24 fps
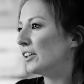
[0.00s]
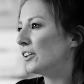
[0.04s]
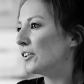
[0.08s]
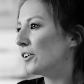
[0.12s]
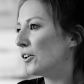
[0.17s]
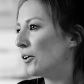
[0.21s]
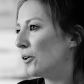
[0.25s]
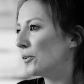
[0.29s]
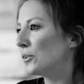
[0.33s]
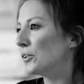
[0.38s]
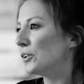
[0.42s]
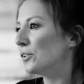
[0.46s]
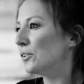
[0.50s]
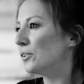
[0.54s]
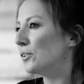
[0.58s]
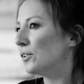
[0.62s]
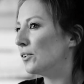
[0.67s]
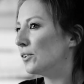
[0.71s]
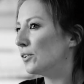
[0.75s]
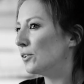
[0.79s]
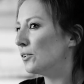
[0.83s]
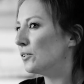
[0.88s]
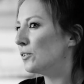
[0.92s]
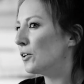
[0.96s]
You know, you,
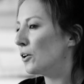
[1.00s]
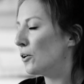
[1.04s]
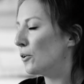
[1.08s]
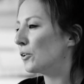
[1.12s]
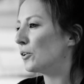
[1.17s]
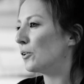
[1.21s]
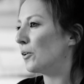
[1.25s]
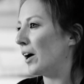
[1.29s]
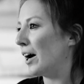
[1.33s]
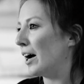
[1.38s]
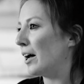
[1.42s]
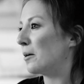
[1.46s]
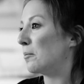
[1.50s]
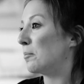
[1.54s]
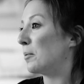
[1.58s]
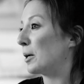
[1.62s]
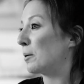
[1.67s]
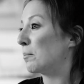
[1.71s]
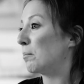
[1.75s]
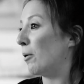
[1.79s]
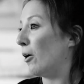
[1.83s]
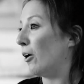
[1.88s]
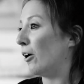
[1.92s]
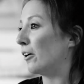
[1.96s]
you know you had a
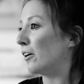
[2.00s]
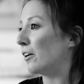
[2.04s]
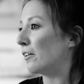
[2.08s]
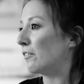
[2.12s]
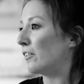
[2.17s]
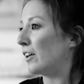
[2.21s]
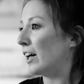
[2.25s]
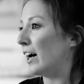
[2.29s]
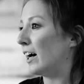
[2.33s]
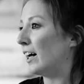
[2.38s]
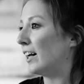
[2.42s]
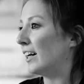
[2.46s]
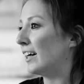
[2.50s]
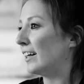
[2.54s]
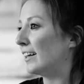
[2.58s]
big part of that,